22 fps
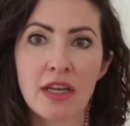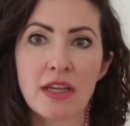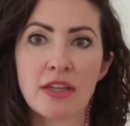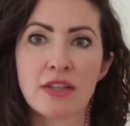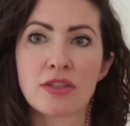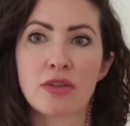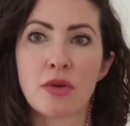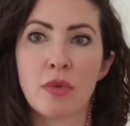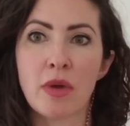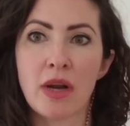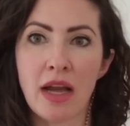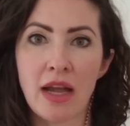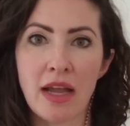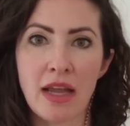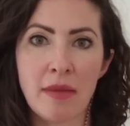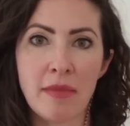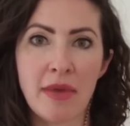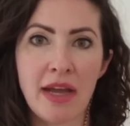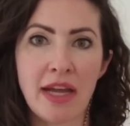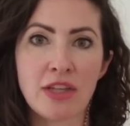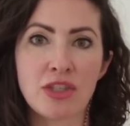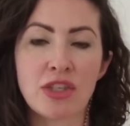So when I
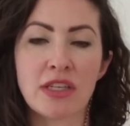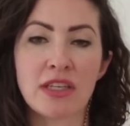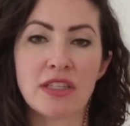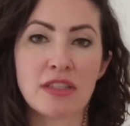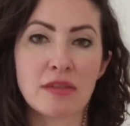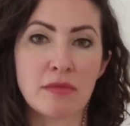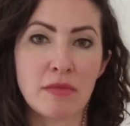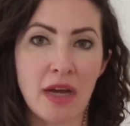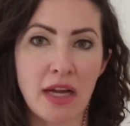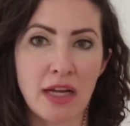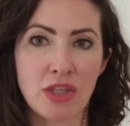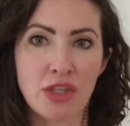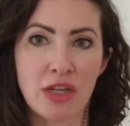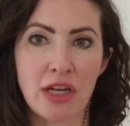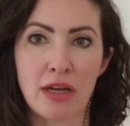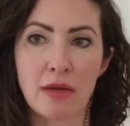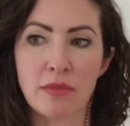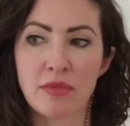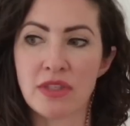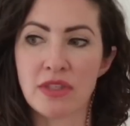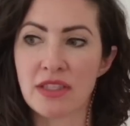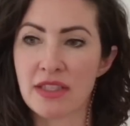imagine it's my
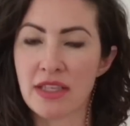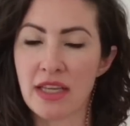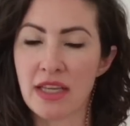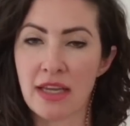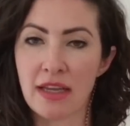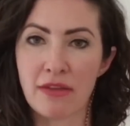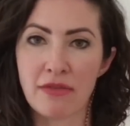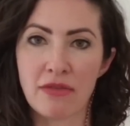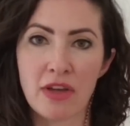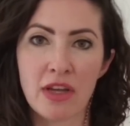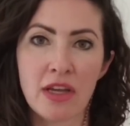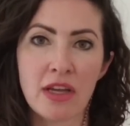job to save,